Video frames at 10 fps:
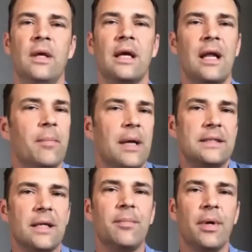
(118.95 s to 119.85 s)
kind of
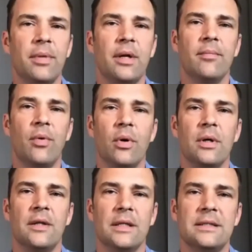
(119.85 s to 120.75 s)
basic, but
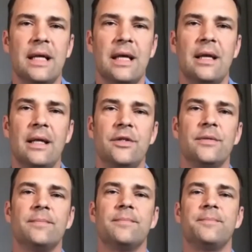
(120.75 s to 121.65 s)
important in this day and
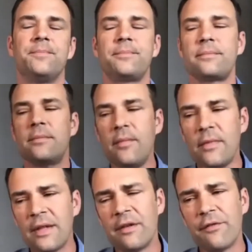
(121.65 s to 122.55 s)
age.
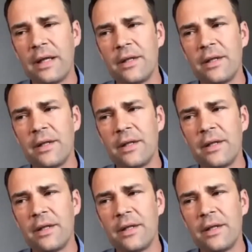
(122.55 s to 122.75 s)
And then finally, the